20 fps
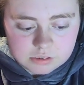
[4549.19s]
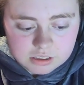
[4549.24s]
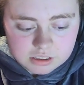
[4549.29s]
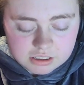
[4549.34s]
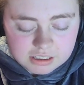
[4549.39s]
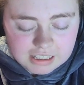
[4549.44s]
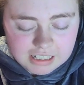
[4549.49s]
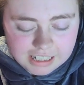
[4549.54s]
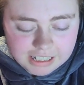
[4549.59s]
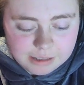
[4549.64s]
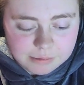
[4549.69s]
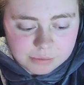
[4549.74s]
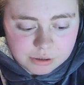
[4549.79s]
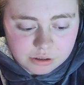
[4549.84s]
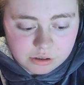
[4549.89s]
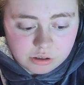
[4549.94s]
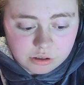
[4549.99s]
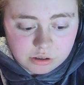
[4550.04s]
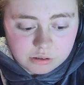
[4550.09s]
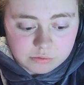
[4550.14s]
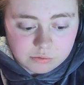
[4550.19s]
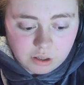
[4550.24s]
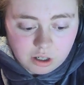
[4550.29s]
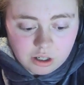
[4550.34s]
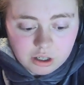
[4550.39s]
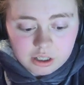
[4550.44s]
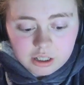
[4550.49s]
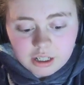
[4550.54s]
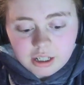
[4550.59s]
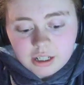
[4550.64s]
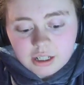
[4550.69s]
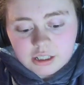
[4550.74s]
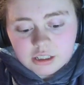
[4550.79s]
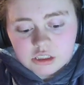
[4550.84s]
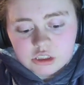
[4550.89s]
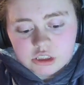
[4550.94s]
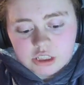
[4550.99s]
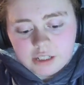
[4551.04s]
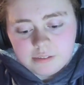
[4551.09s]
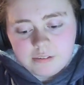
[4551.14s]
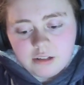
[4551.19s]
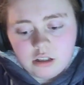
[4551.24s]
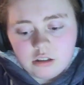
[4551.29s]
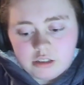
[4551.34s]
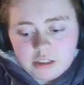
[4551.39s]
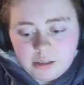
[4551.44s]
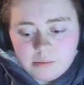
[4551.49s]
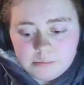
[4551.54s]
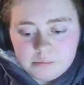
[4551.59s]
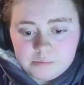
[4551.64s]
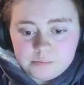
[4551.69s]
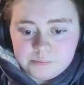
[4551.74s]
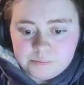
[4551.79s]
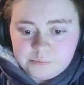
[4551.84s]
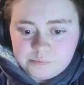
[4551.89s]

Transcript: Eh, lightning bolt rock. Jay followed him.